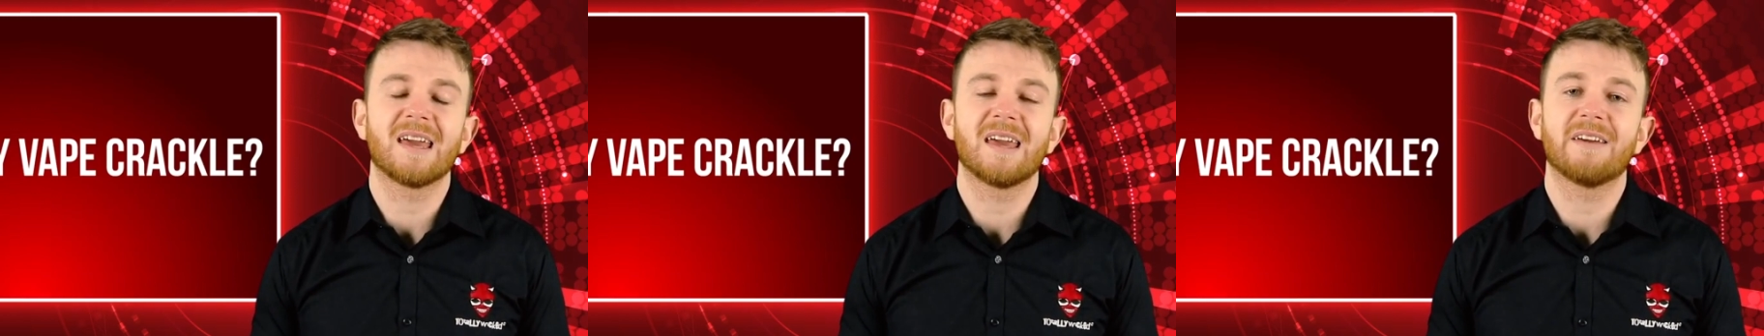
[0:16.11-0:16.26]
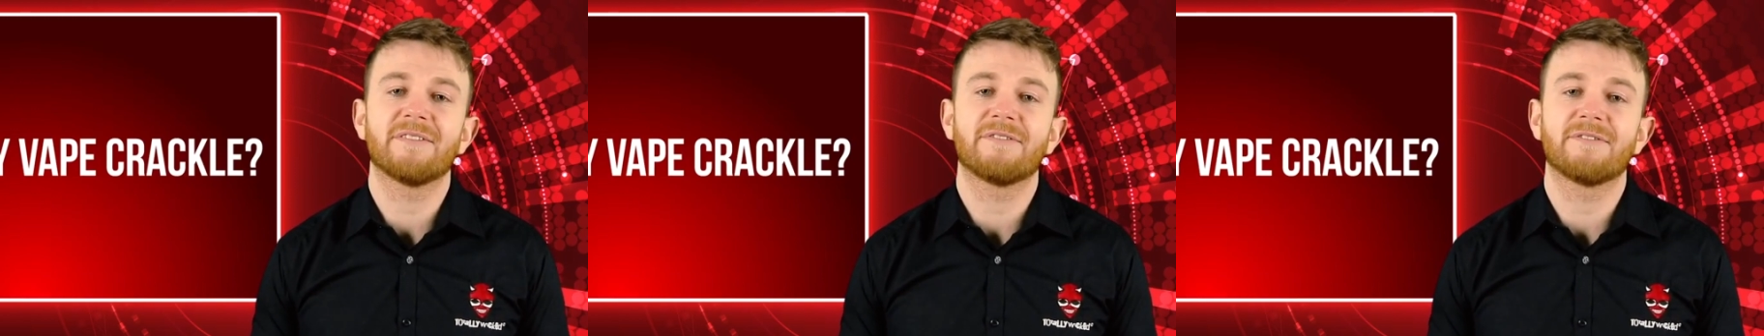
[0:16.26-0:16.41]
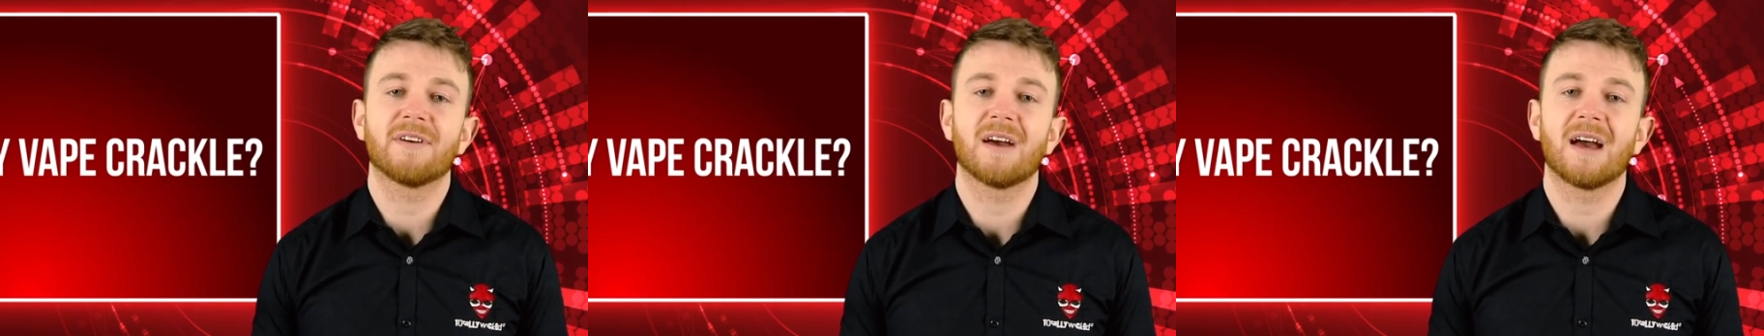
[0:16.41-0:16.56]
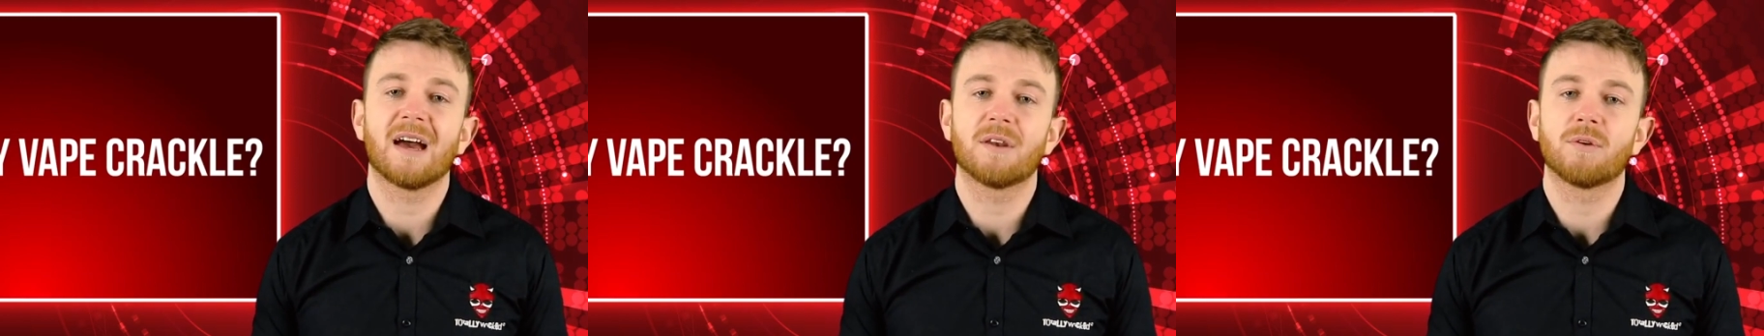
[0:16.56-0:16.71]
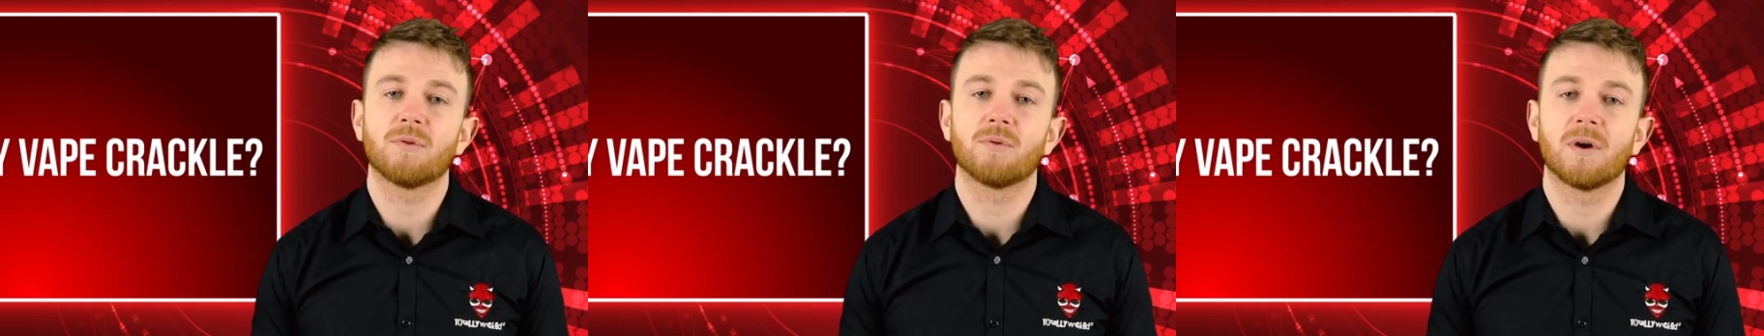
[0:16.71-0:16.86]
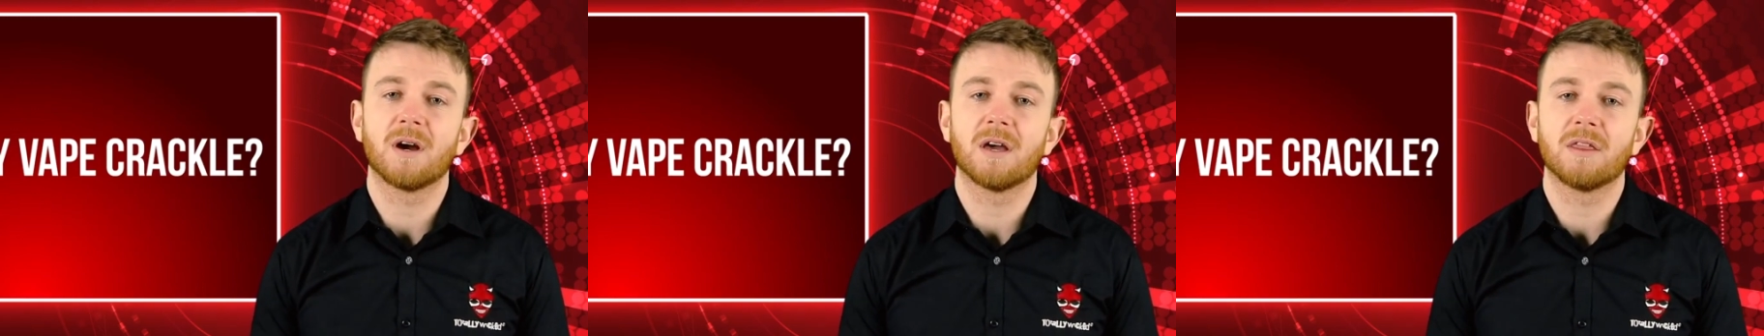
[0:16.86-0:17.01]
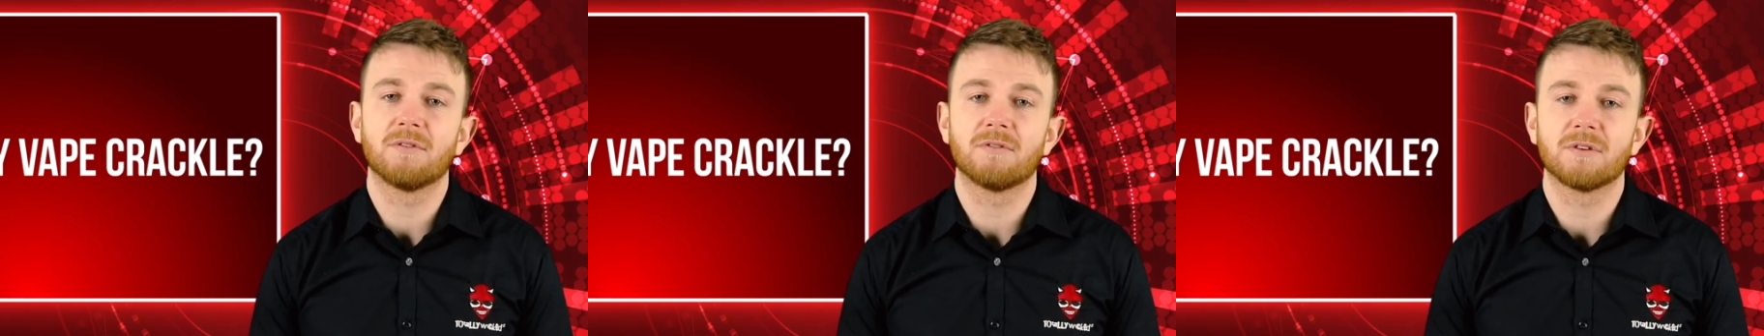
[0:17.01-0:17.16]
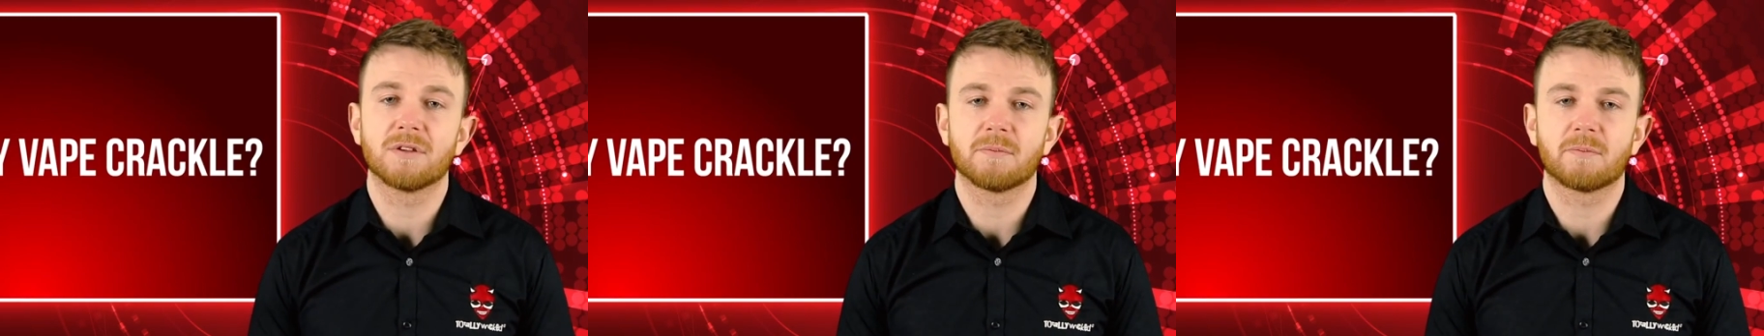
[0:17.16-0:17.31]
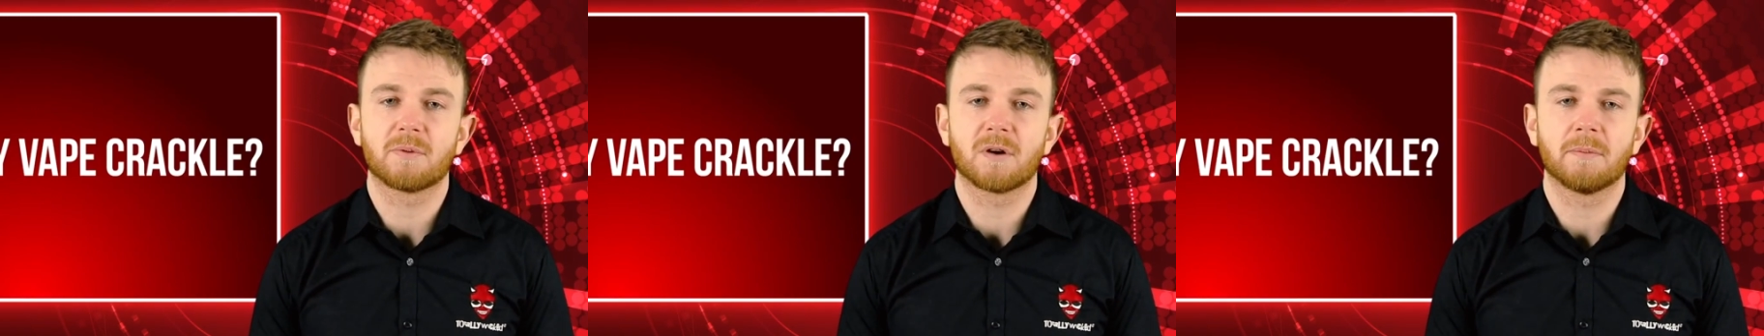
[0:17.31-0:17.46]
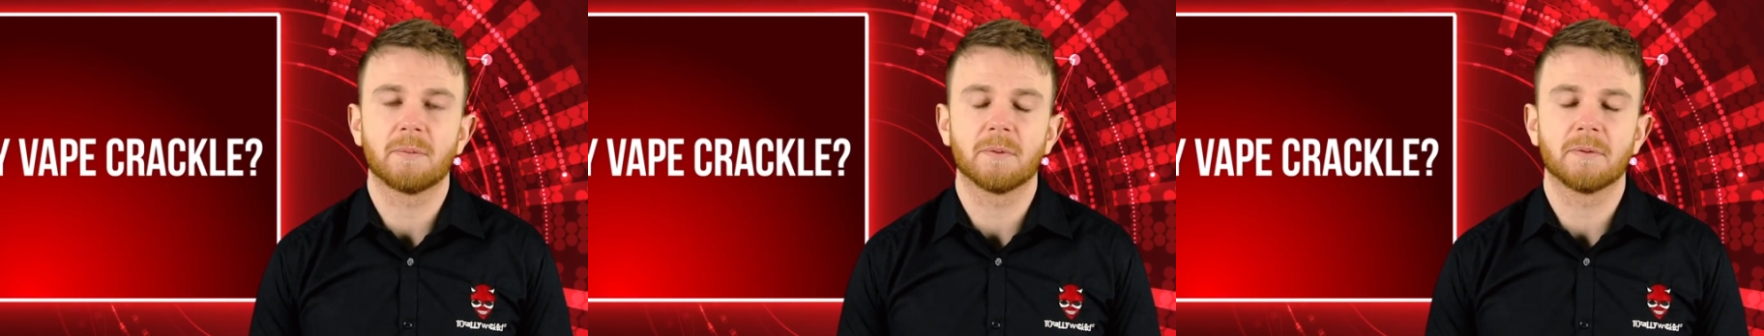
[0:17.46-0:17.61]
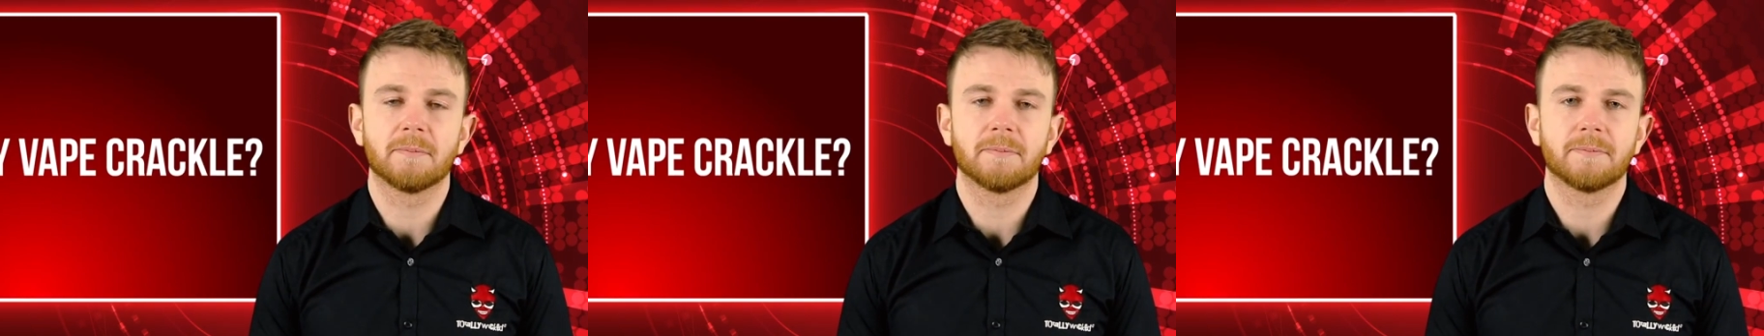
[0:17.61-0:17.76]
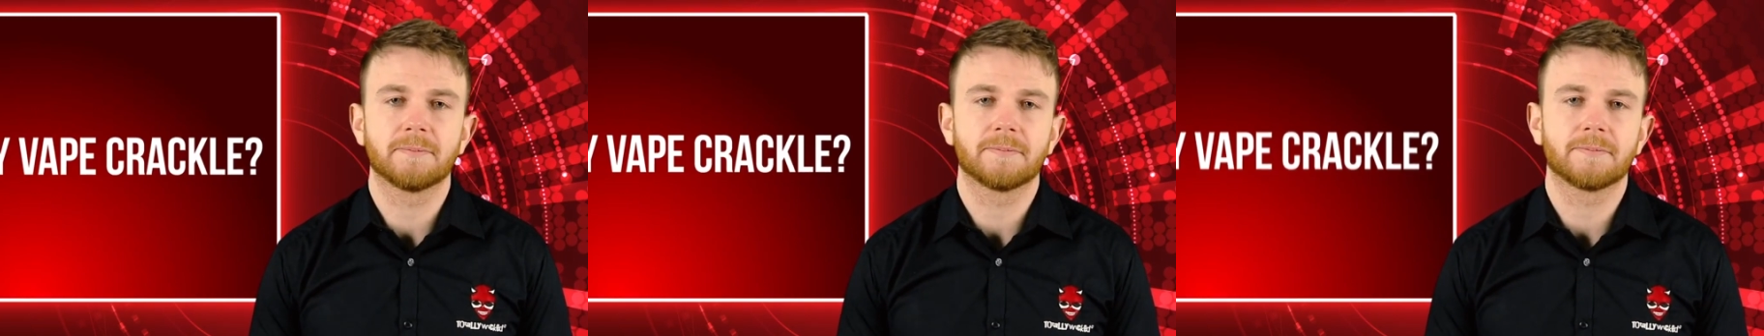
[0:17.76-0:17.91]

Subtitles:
if and where there is a problem.